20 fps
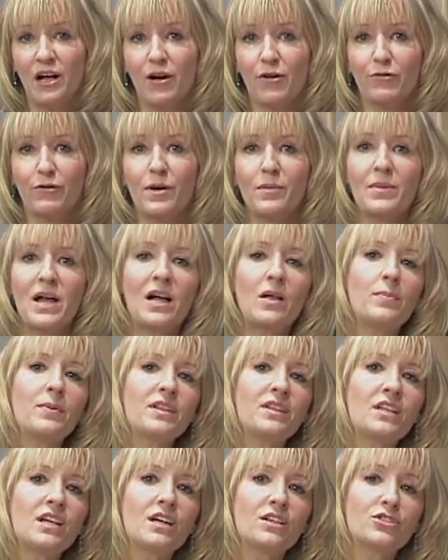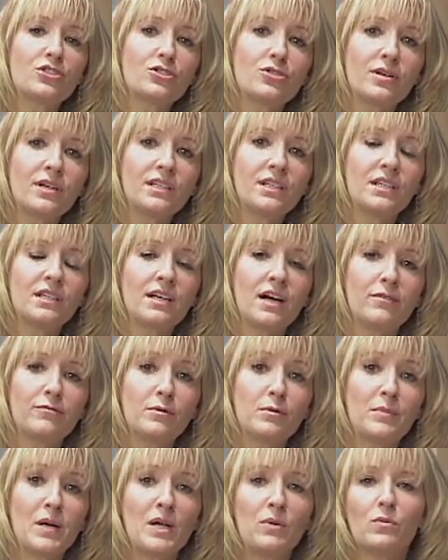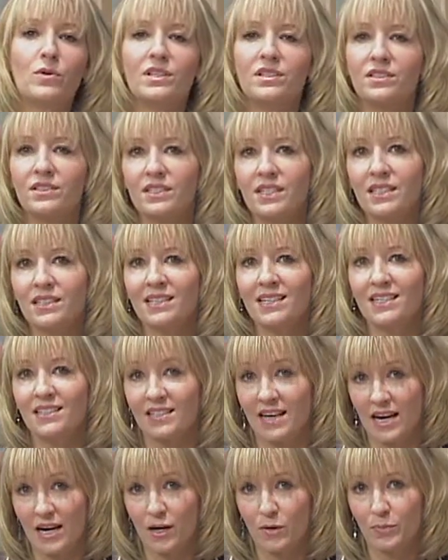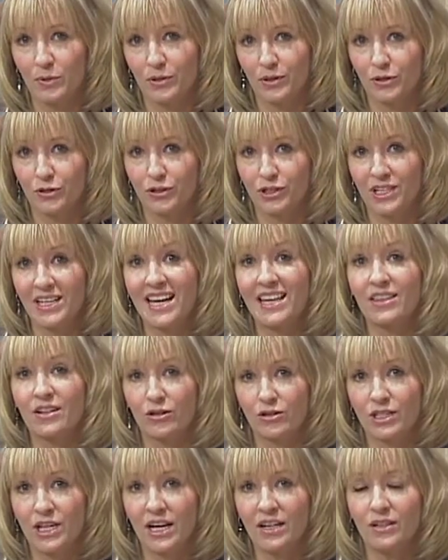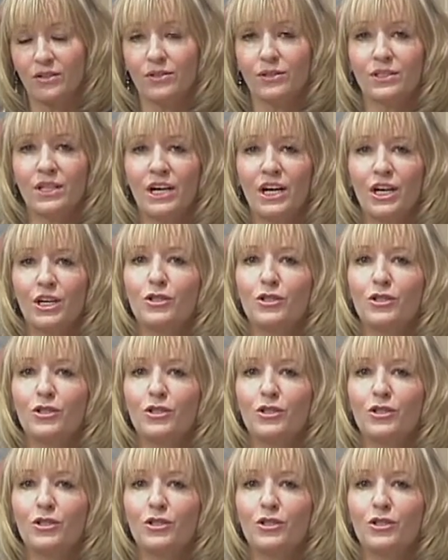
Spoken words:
from helping the Australian government with Sydney's air pollution in their tunnels